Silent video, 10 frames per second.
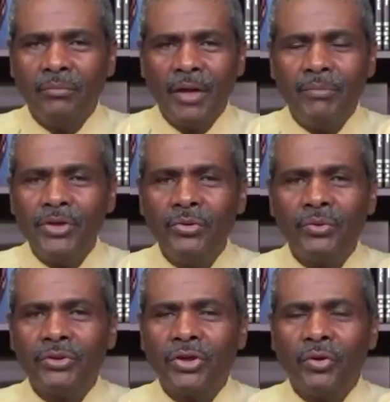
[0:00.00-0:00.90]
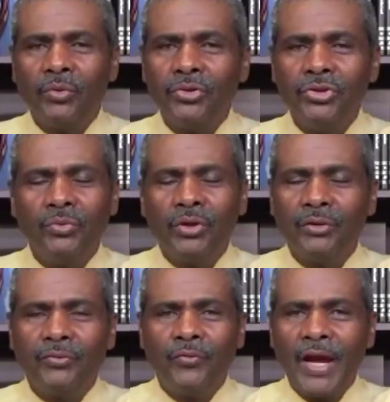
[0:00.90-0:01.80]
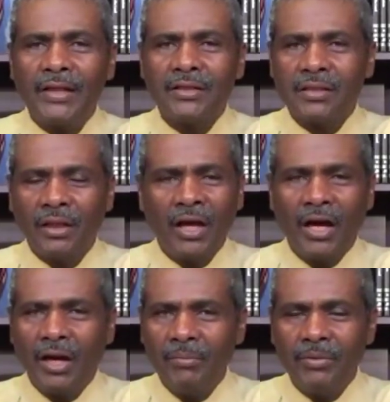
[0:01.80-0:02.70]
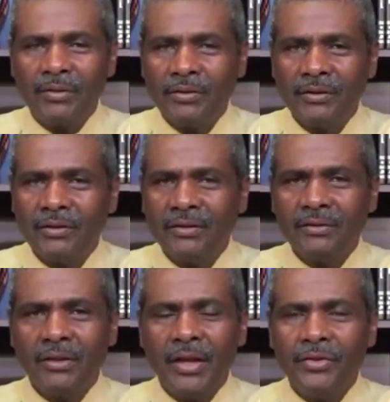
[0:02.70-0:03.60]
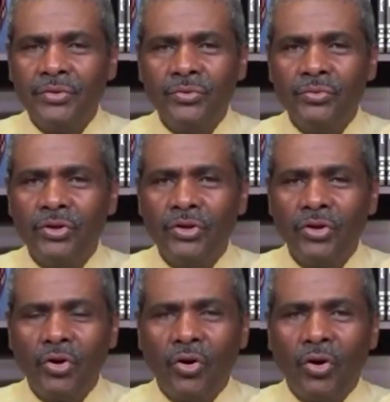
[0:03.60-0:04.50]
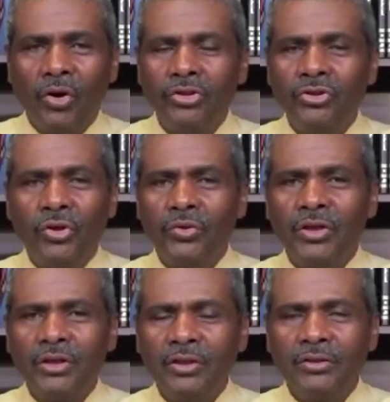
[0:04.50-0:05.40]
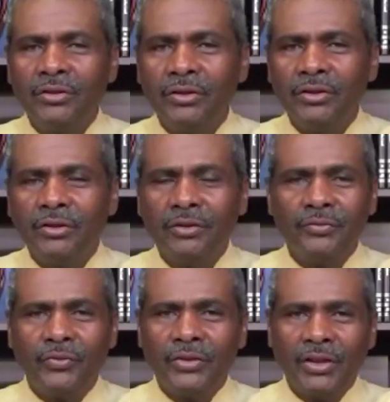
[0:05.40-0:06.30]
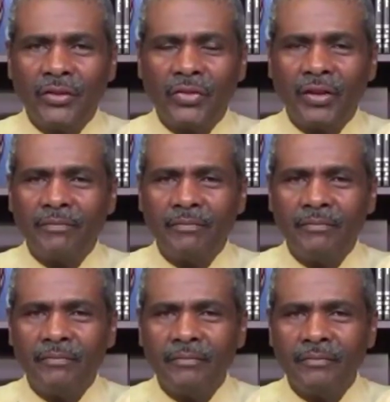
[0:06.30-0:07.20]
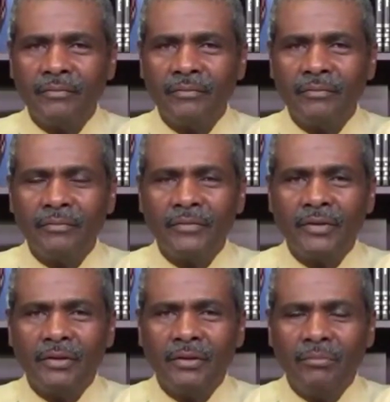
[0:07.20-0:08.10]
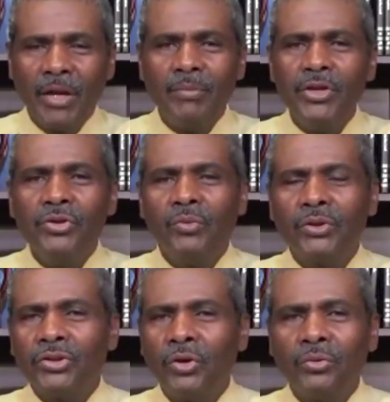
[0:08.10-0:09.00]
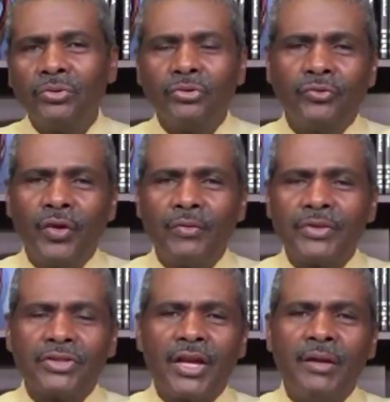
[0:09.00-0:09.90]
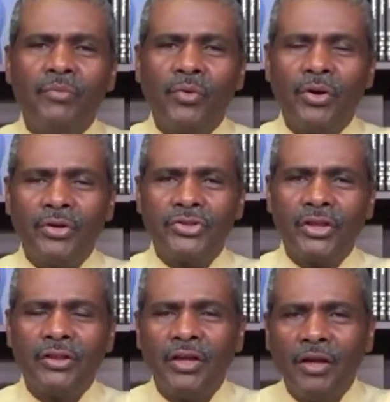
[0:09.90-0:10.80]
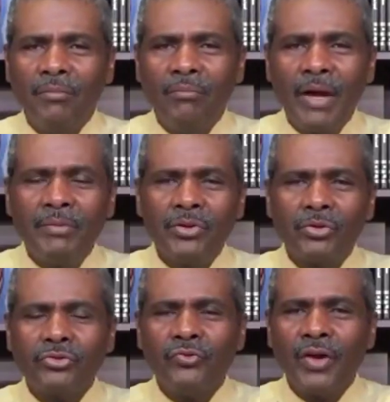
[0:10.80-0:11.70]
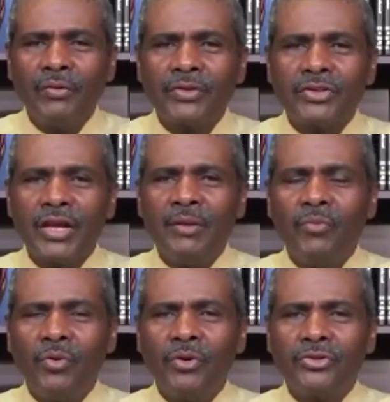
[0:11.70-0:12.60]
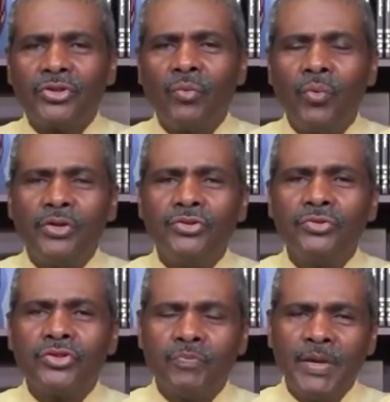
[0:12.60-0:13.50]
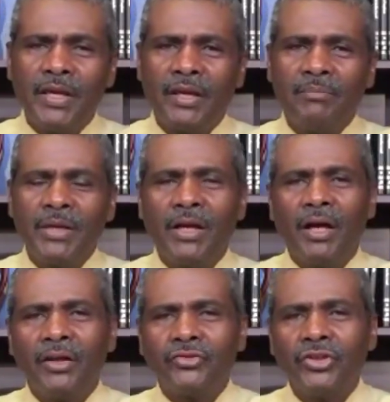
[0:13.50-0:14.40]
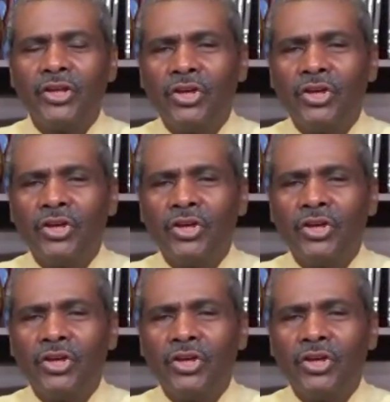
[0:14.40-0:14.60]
Maybe you were told you were a fat slob that you are no good for nothing. Maybe you were told those very same words, and maybe those very same words are what you're speaking because